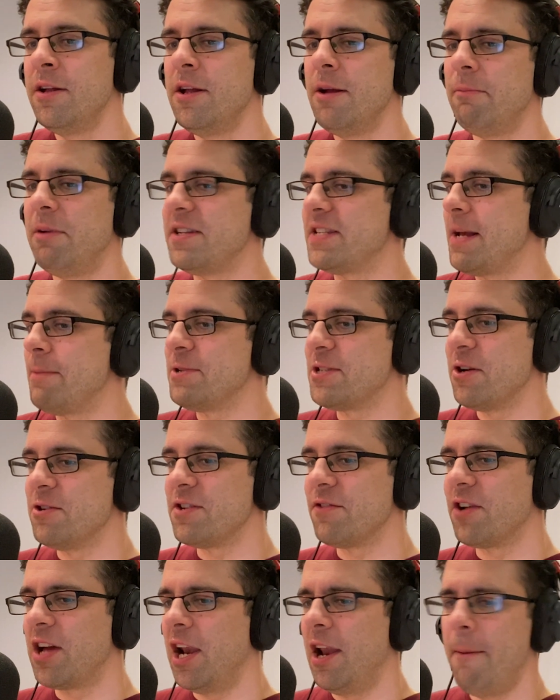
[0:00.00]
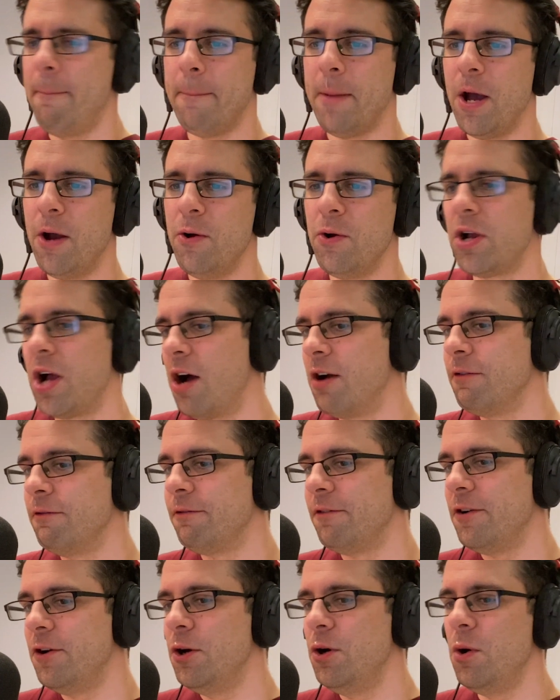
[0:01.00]
plus episodes of Columbo, Kung
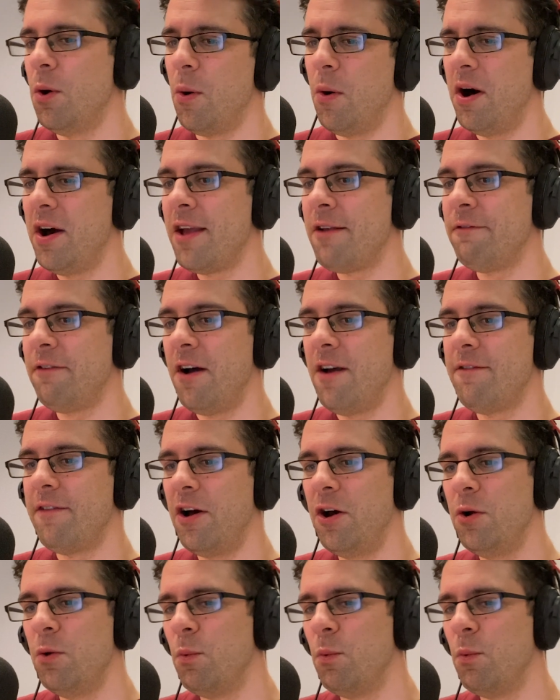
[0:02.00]
Fu, Hawaii Five-O,